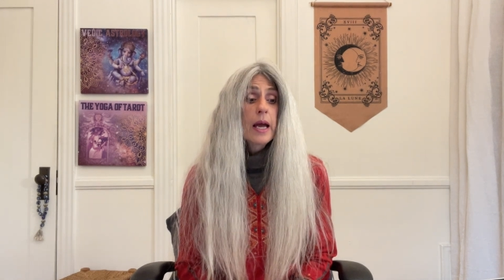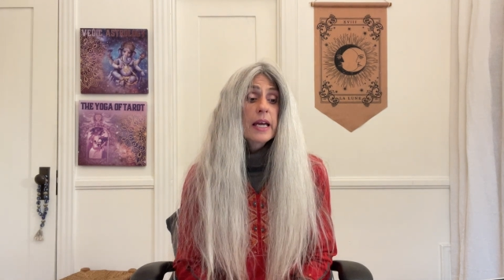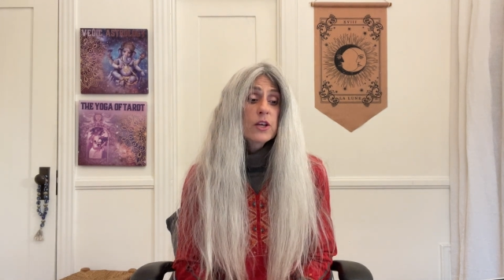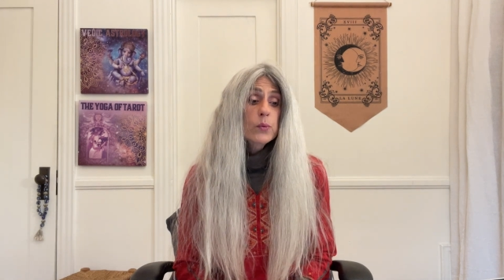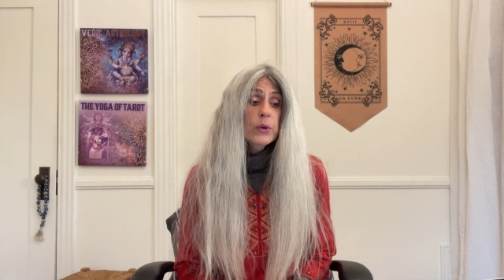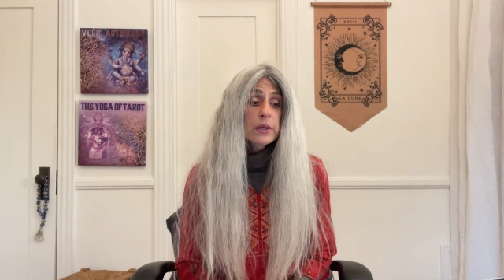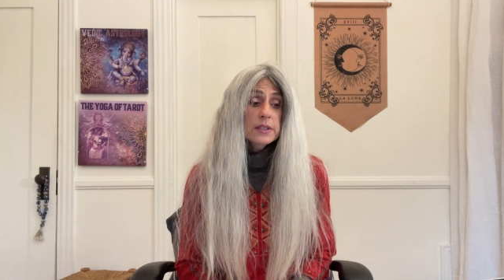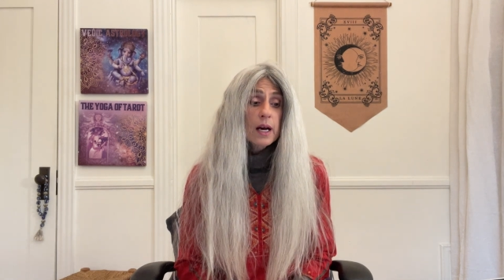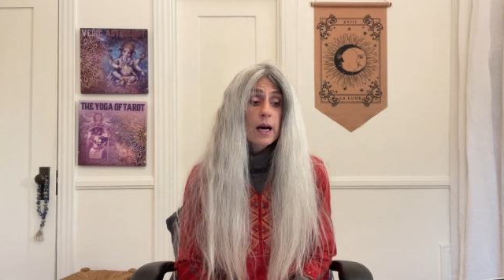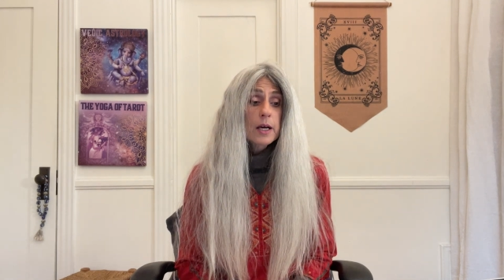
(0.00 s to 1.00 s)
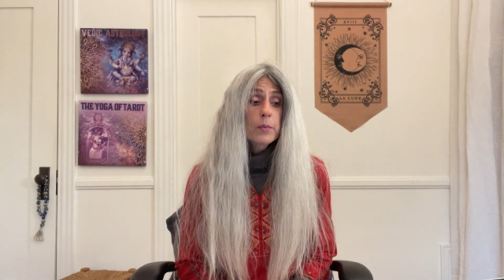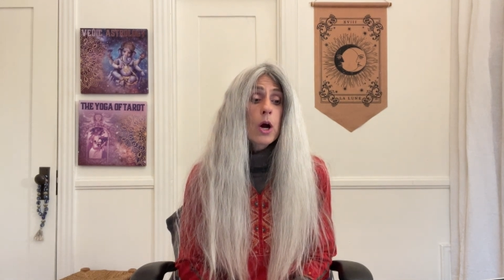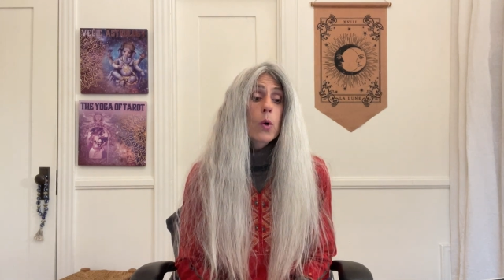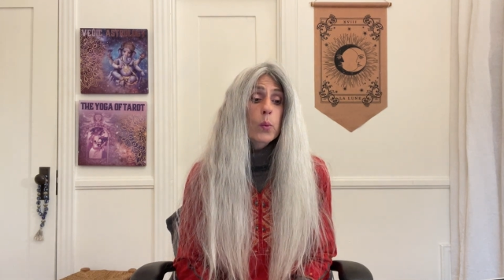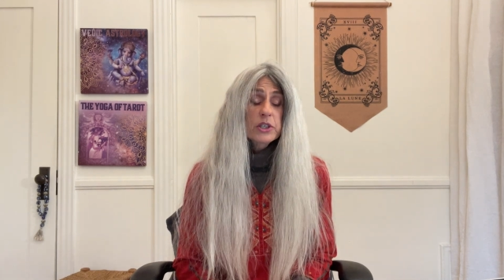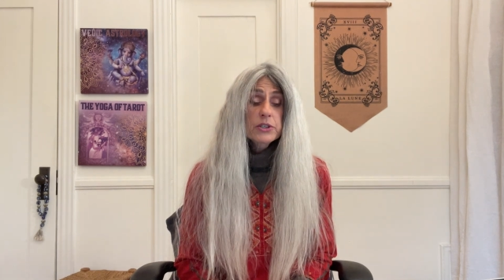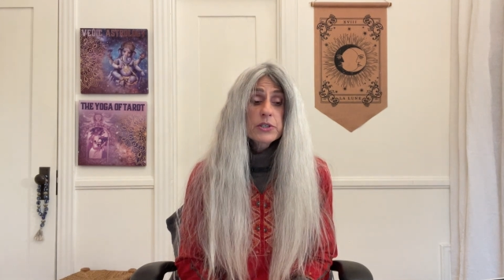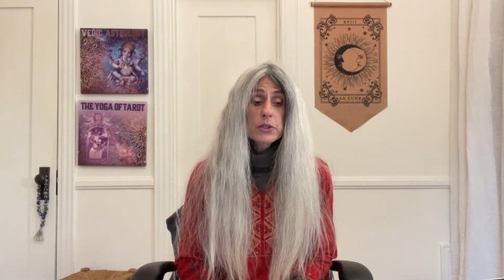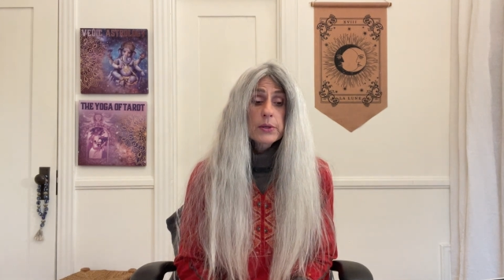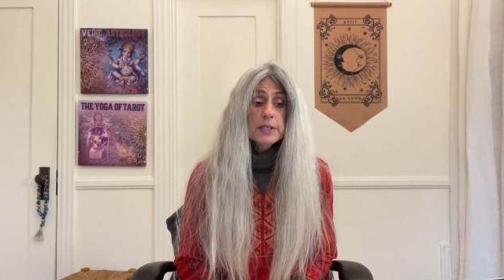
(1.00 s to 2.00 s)
In real time, winter
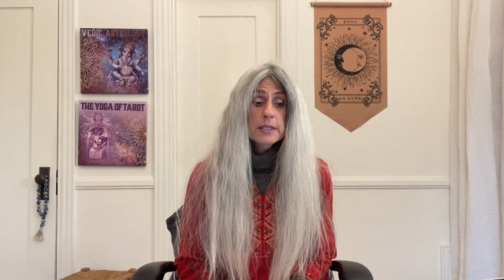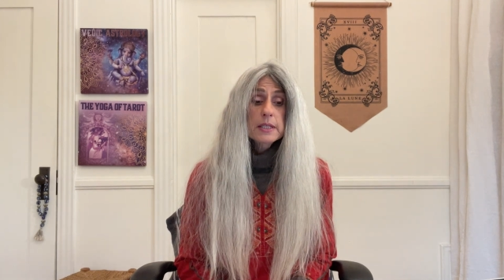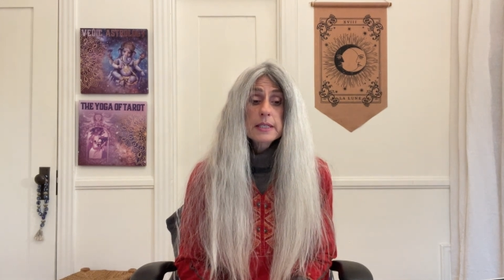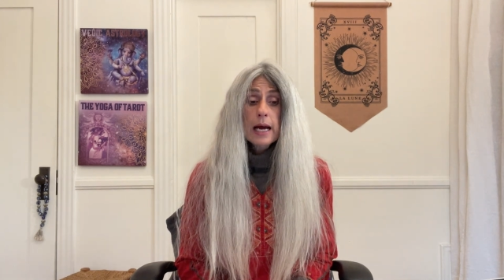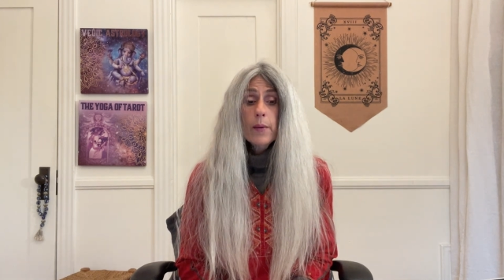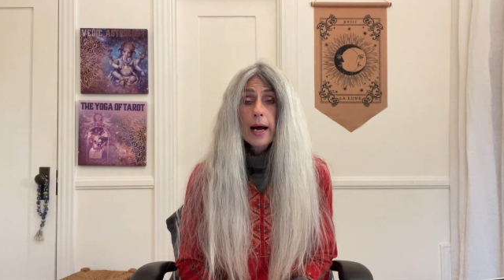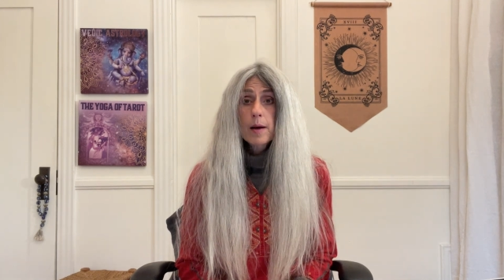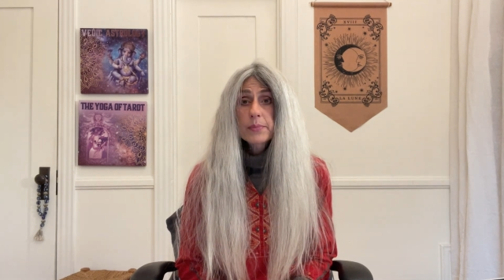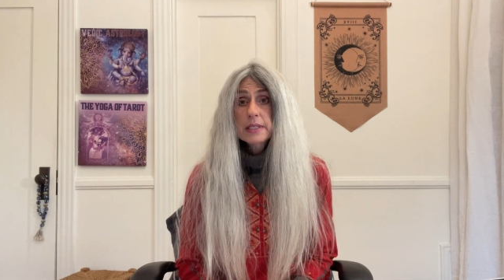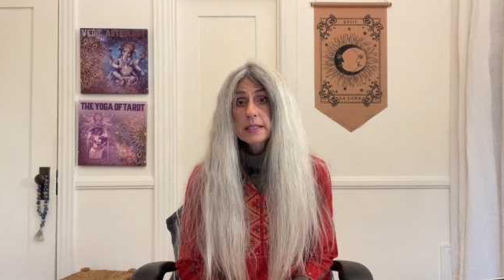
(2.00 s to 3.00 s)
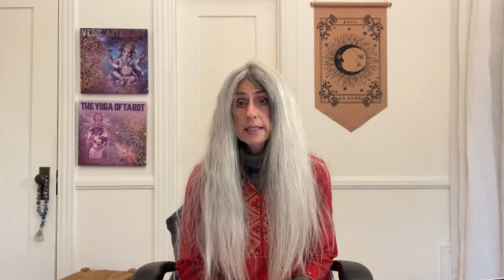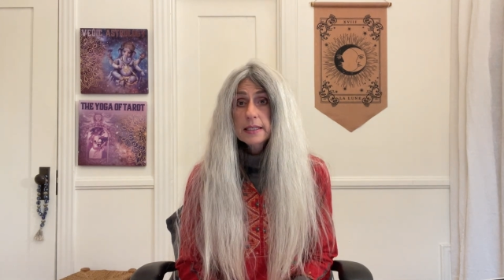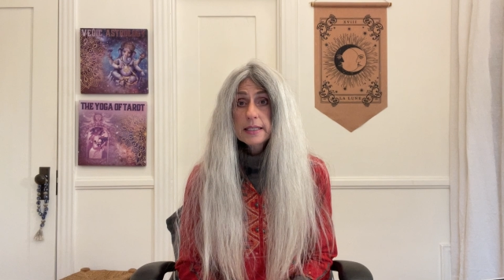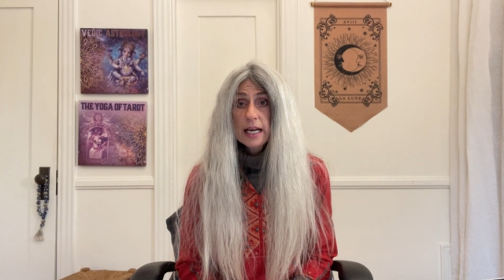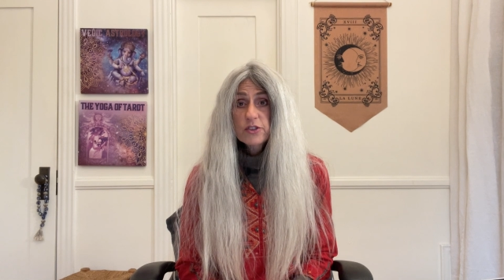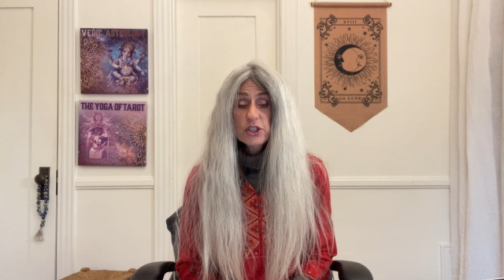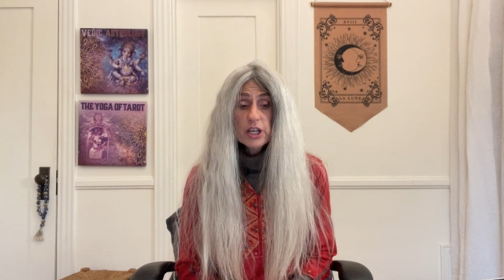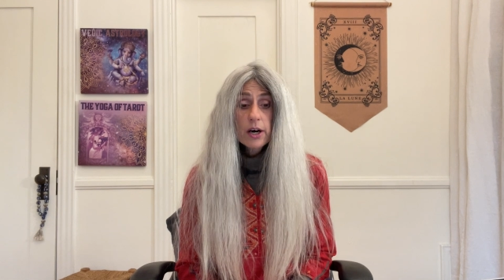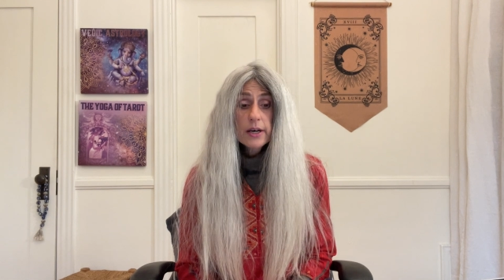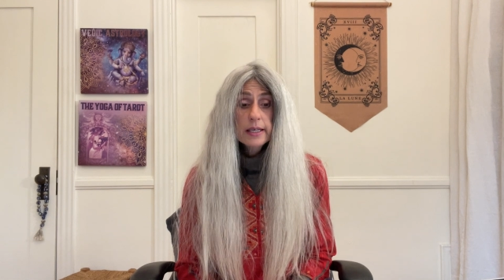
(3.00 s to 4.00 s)
solstice now happens in
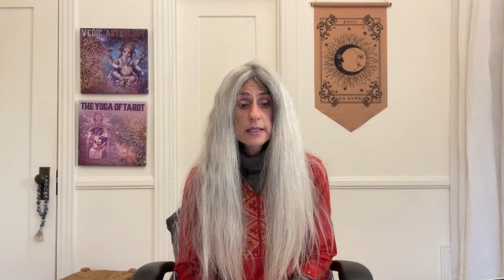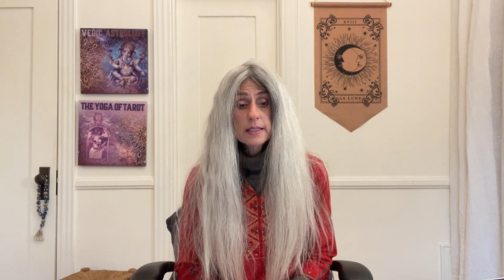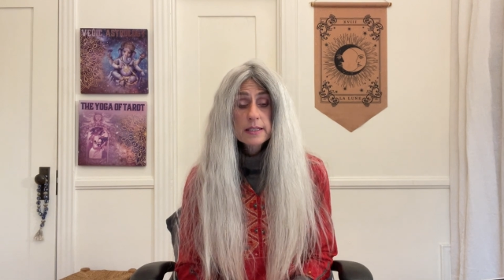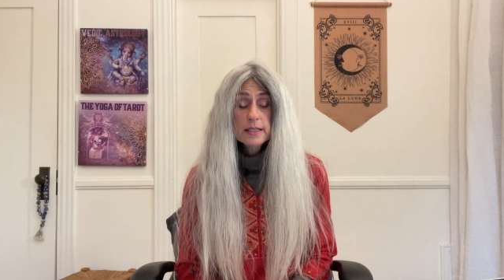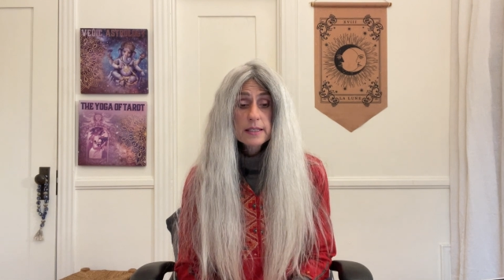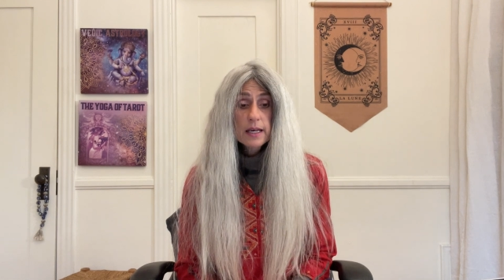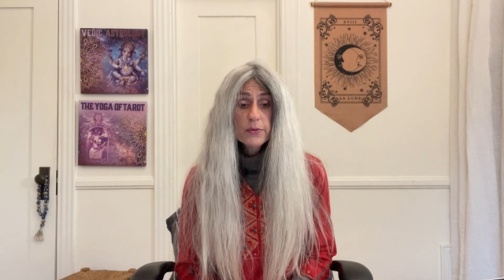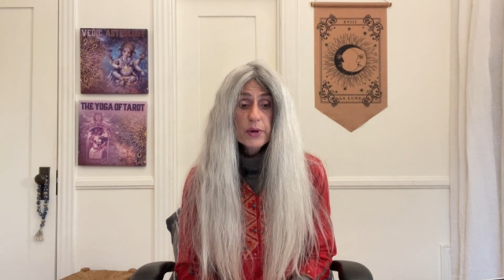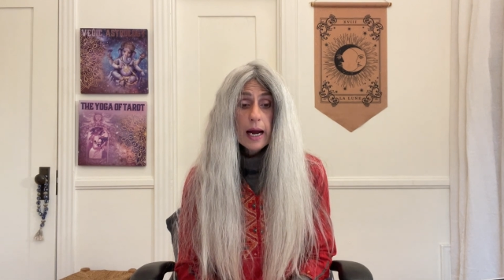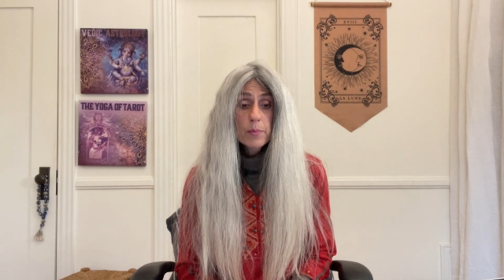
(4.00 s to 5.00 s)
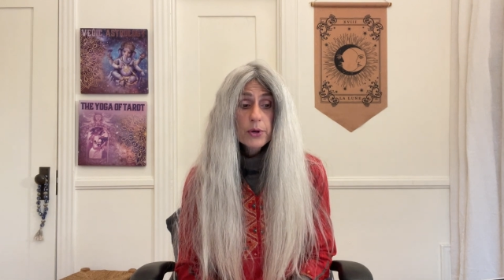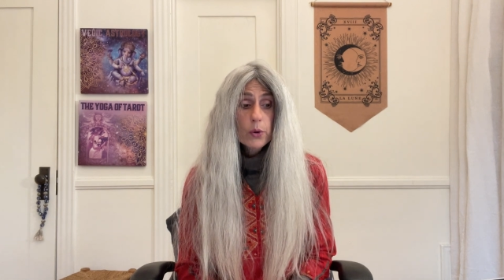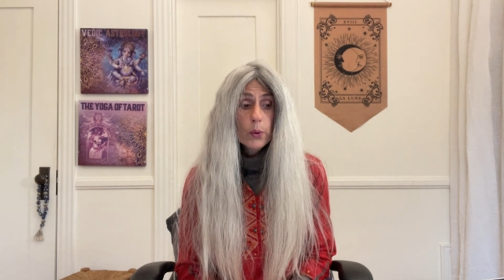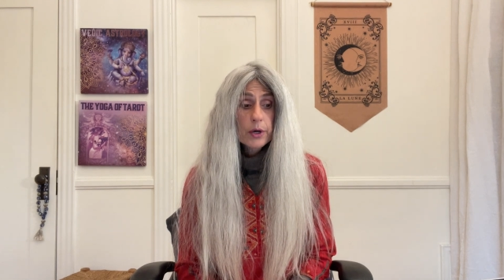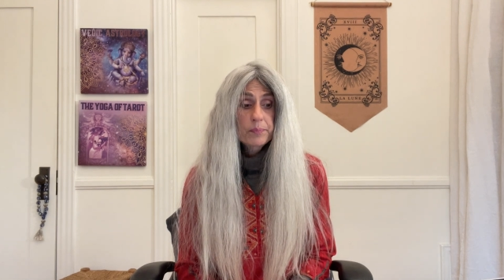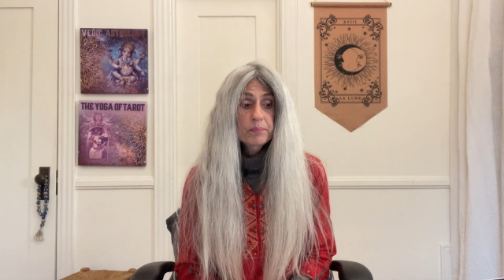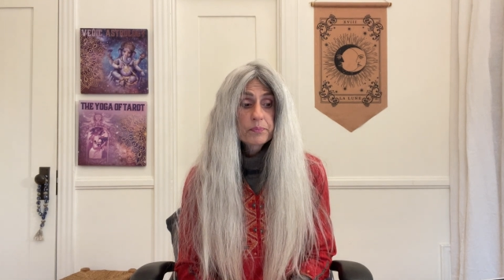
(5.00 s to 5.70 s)
Sagittarius instead of Capricorn.